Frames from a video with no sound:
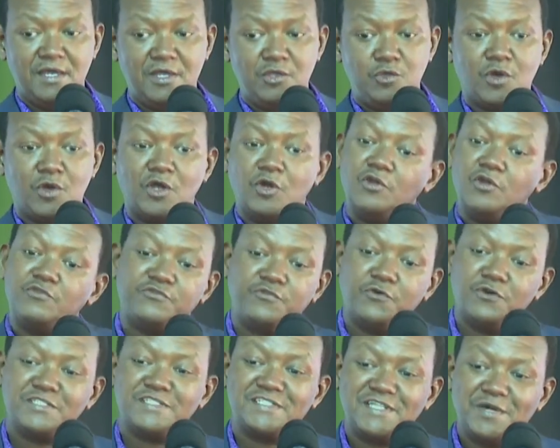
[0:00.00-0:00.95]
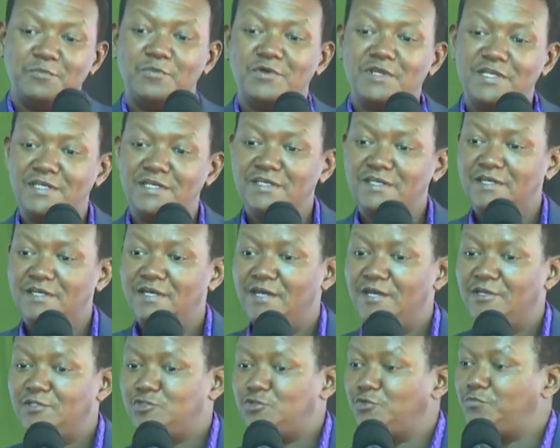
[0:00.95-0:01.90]
You cannot force somebody
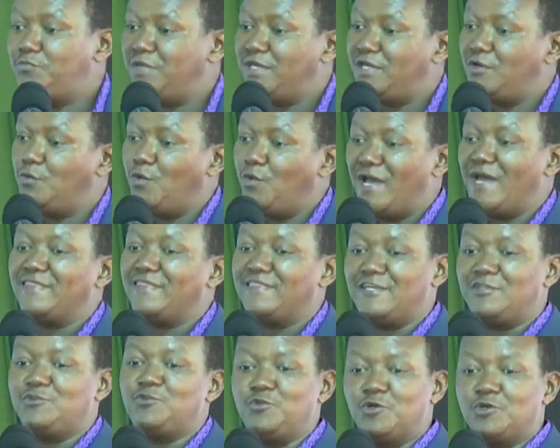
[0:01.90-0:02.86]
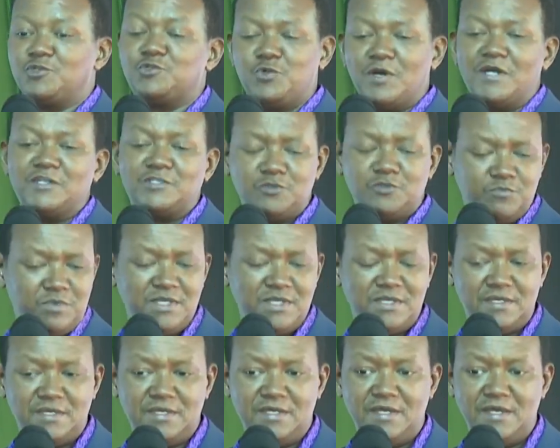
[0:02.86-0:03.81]
to be where they do not want to
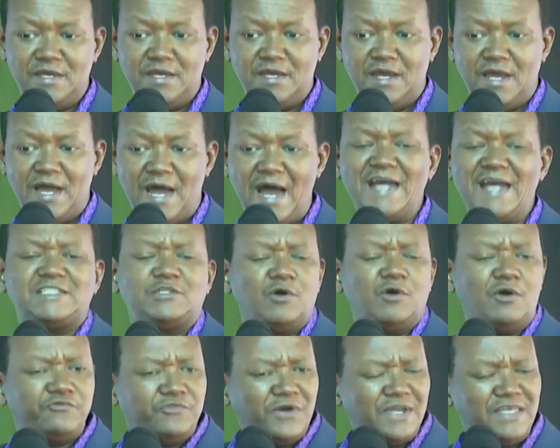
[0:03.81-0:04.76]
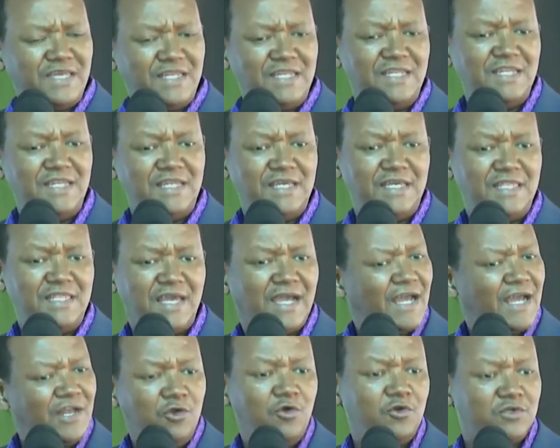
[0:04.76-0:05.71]
be. Hata wafanye nini, they
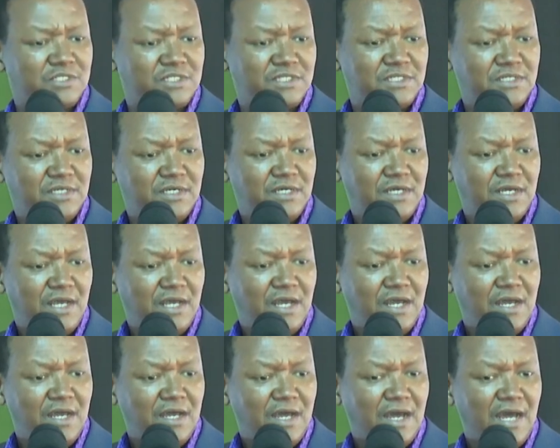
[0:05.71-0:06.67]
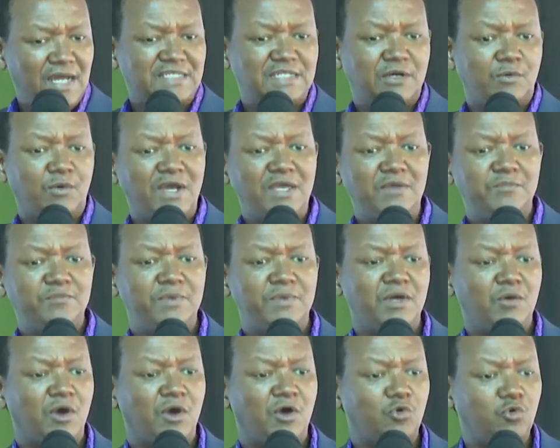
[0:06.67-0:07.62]
cannot. Hata
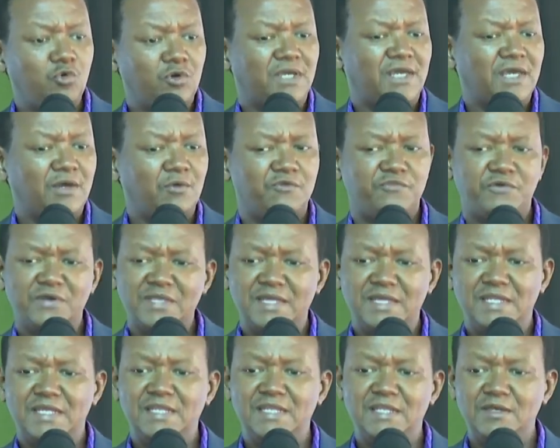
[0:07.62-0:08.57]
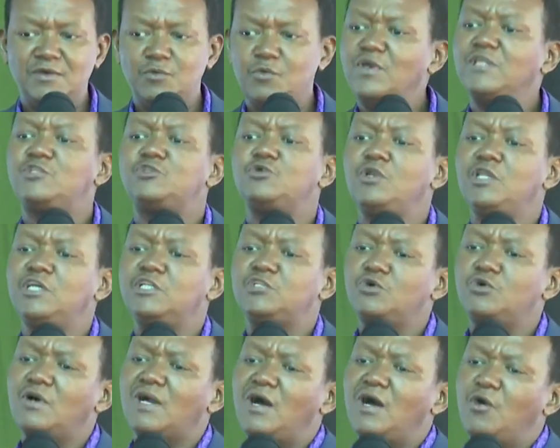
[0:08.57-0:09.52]
waimbe, waruke, wafanye nini. We
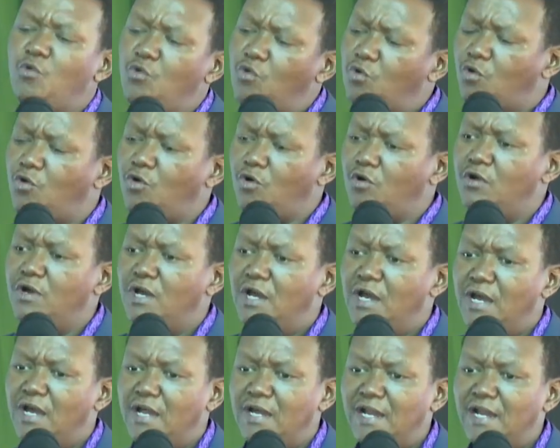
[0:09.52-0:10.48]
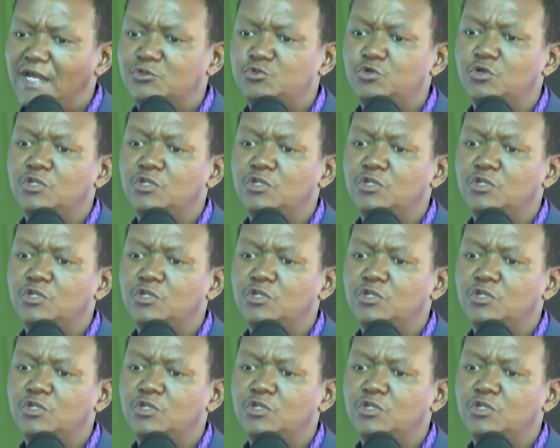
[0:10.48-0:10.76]
tulitoka huko na